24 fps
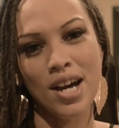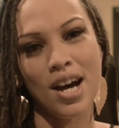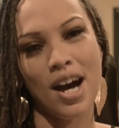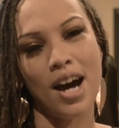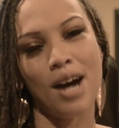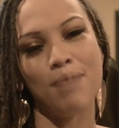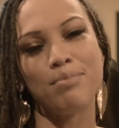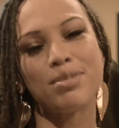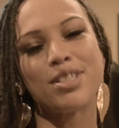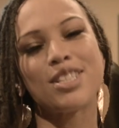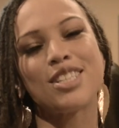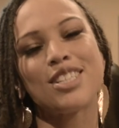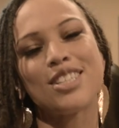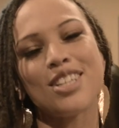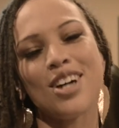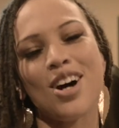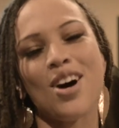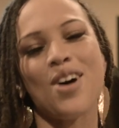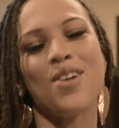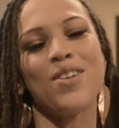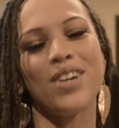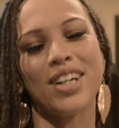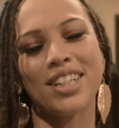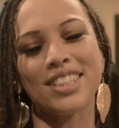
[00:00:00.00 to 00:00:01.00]
I'm
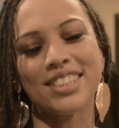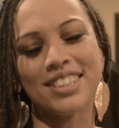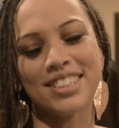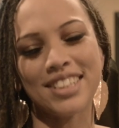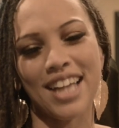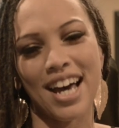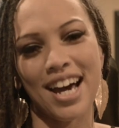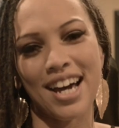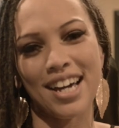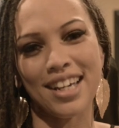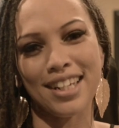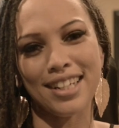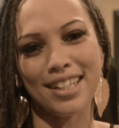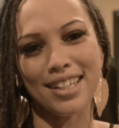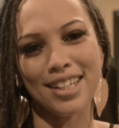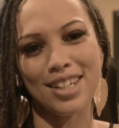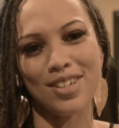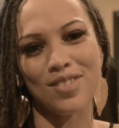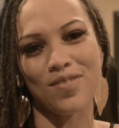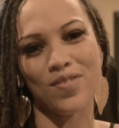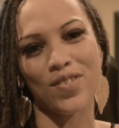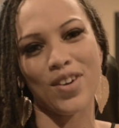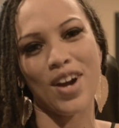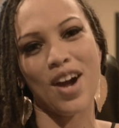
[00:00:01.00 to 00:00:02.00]
so
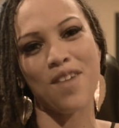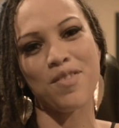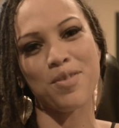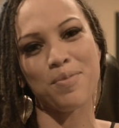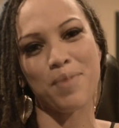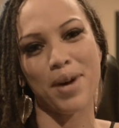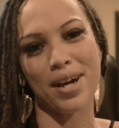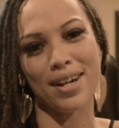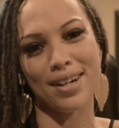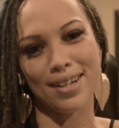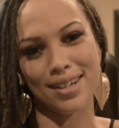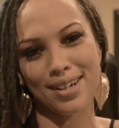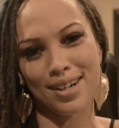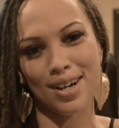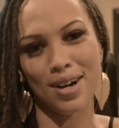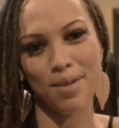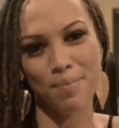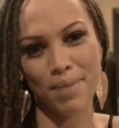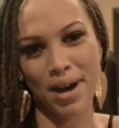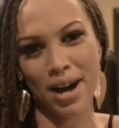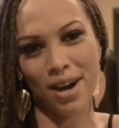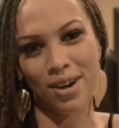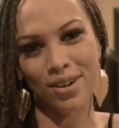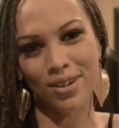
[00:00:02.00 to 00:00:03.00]
excited for everybody to come
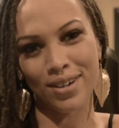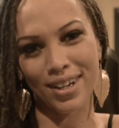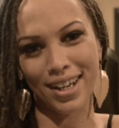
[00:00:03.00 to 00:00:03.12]
out